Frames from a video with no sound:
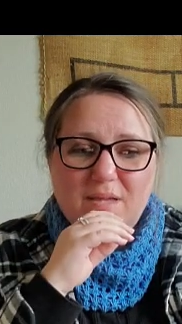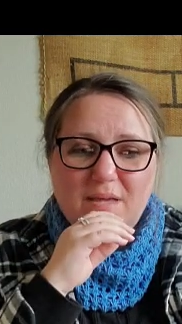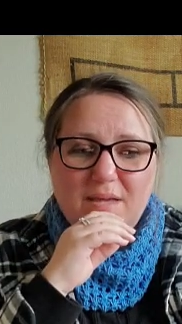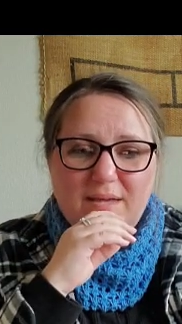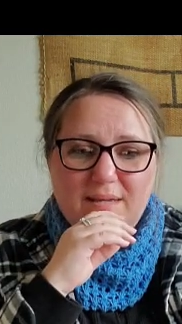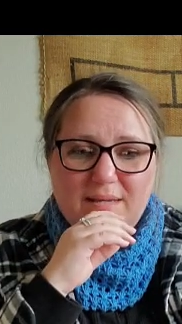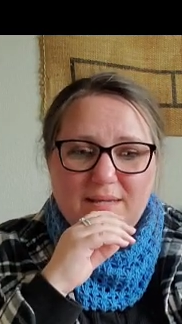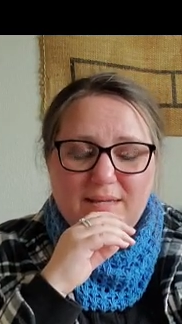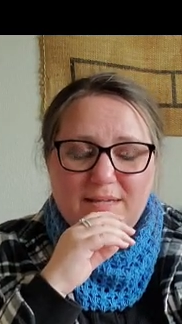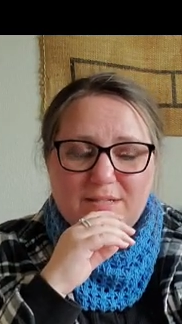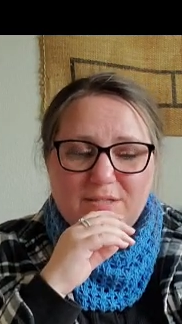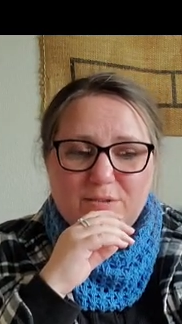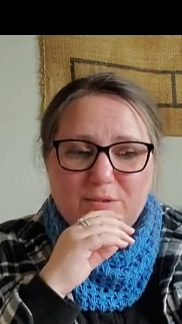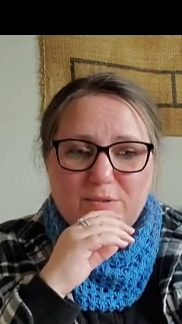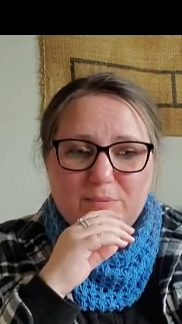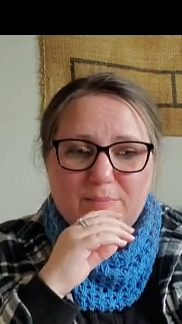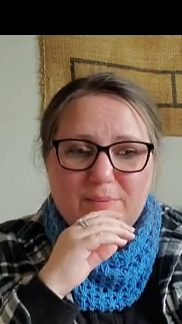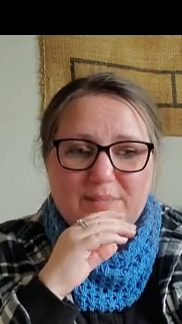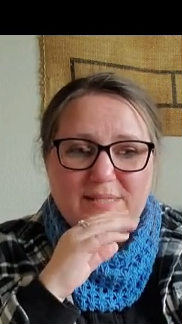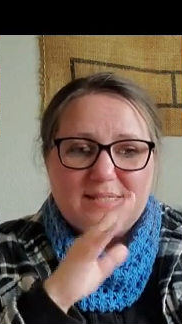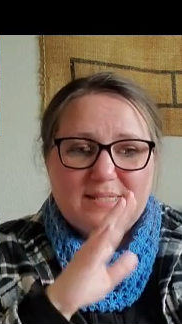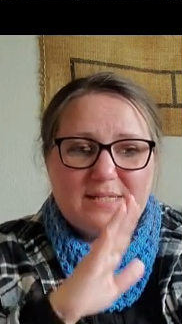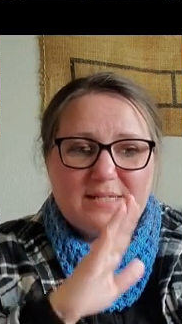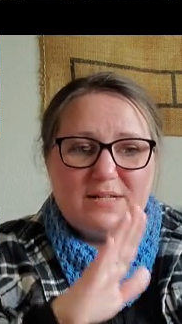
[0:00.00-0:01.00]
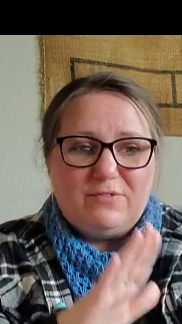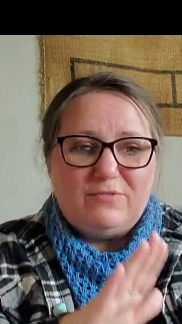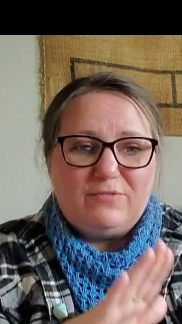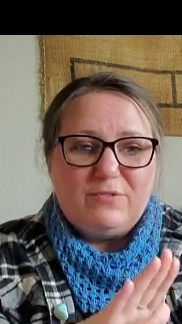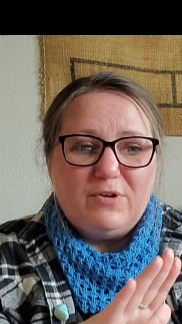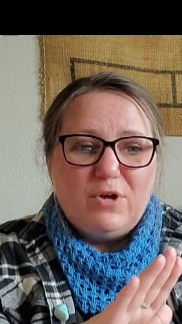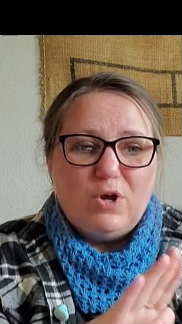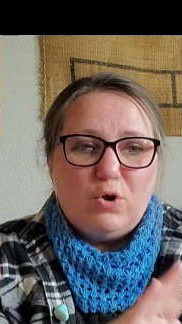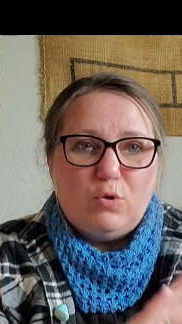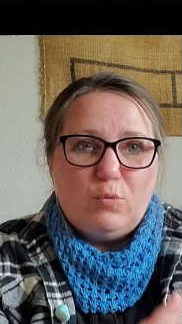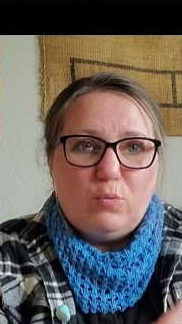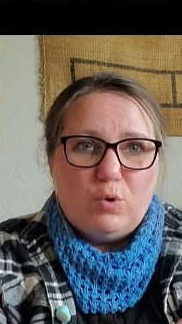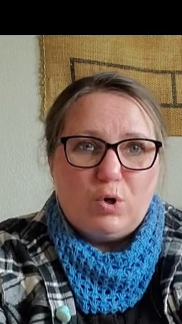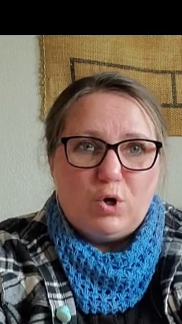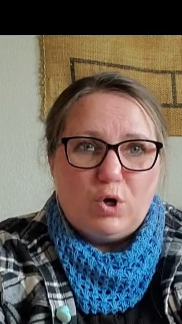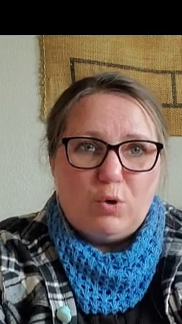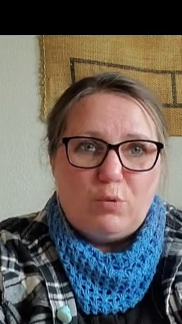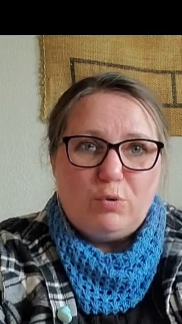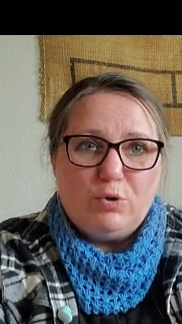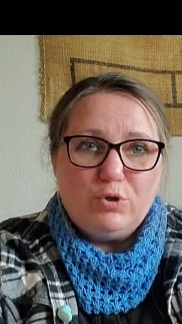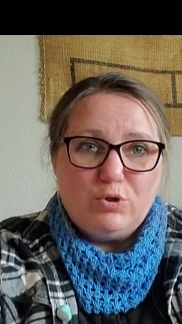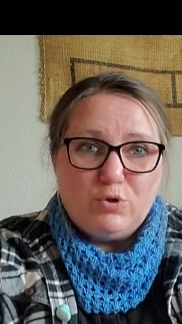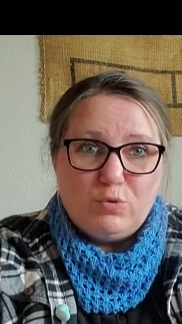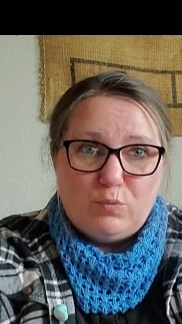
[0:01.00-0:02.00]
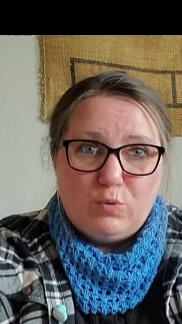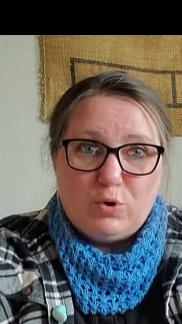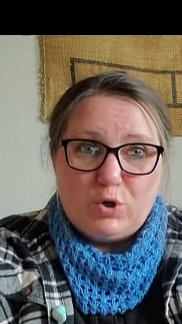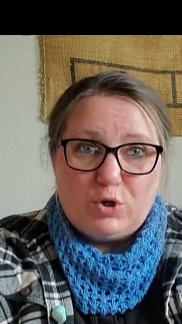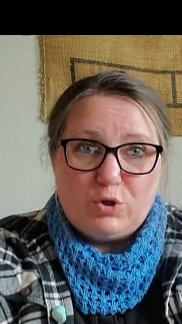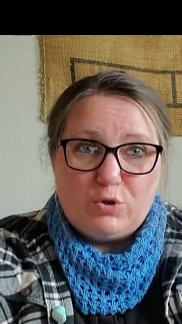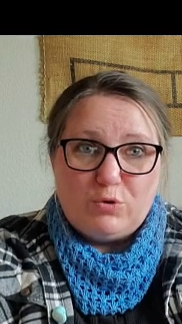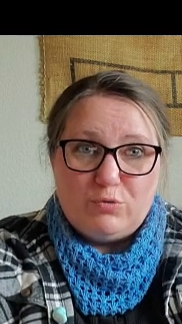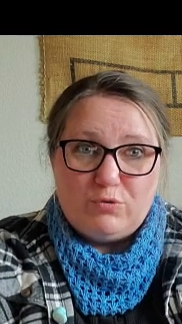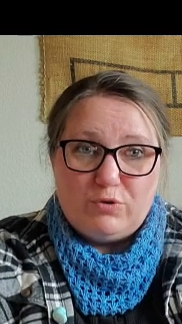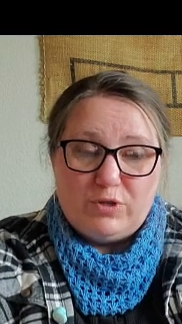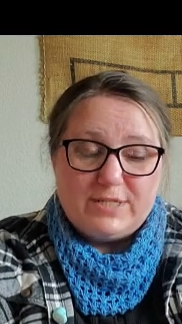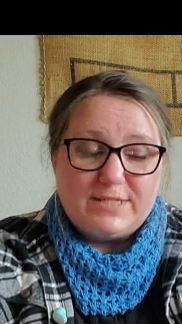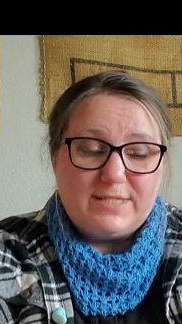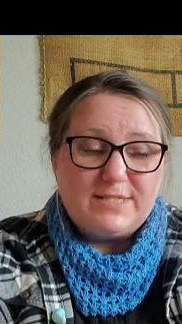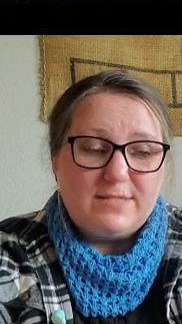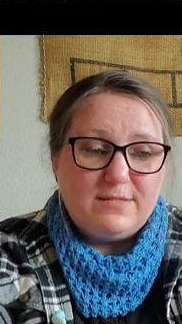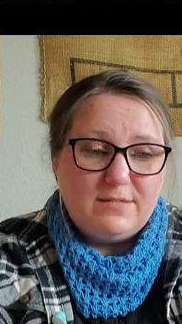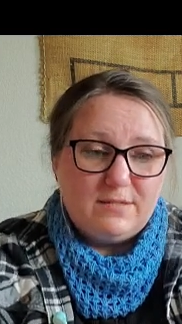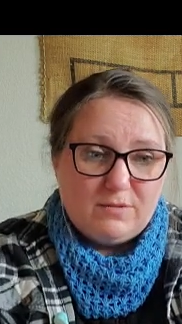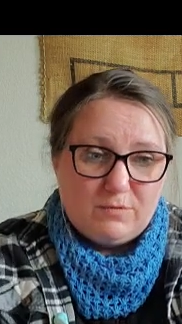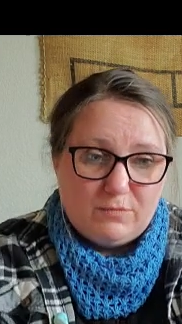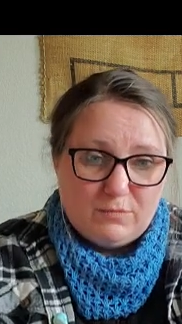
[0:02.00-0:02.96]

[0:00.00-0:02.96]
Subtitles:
and I told myself, we're going to work through this.